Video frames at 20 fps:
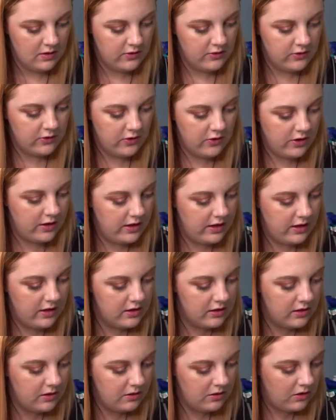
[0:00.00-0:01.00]
So
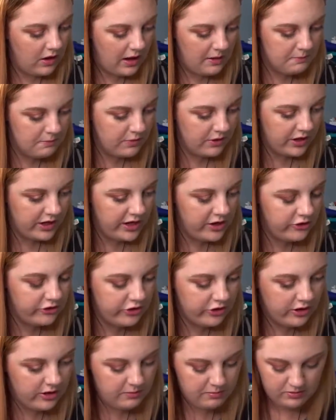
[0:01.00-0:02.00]
I'm pretty
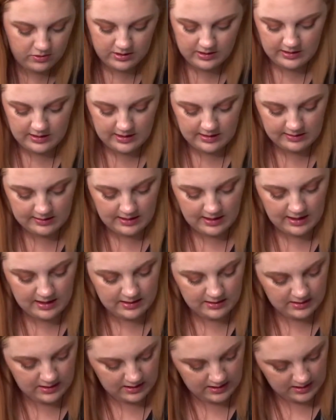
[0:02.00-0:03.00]
sure you put this in
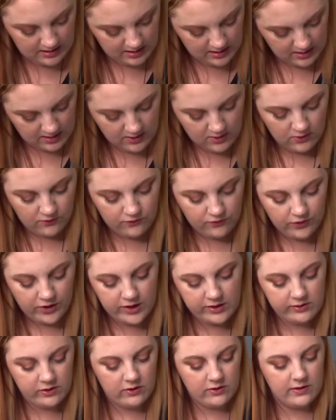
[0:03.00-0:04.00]
the
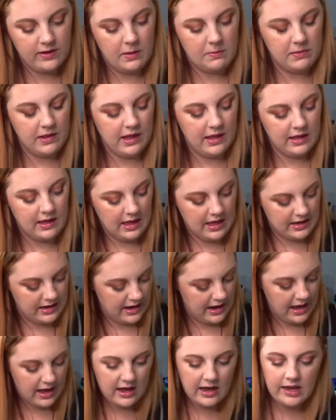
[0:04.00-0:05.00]
freezer or something, and
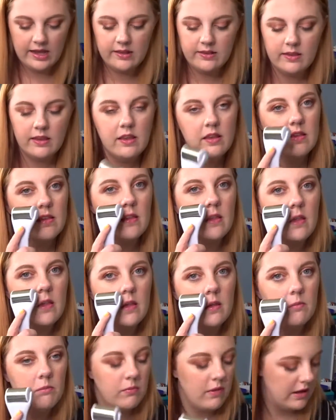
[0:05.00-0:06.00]
it has this
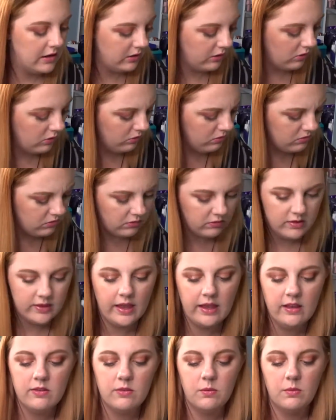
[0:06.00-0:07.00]
metal, ooh,
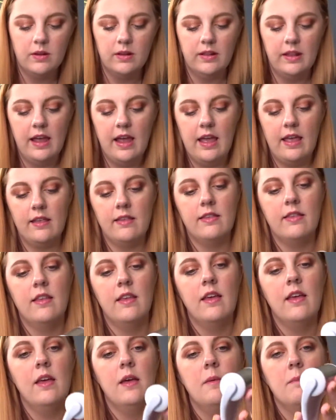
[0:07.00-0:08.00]
that's real nice,
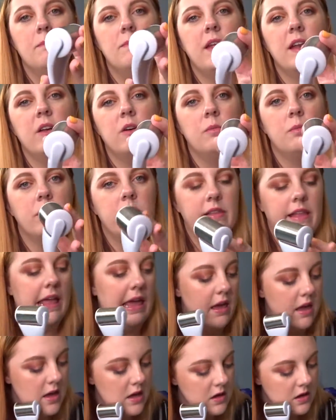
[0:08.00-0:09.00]
metal
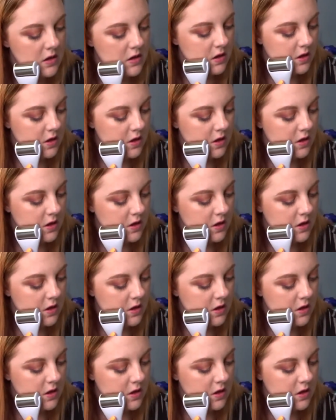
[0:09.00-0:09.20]
plate,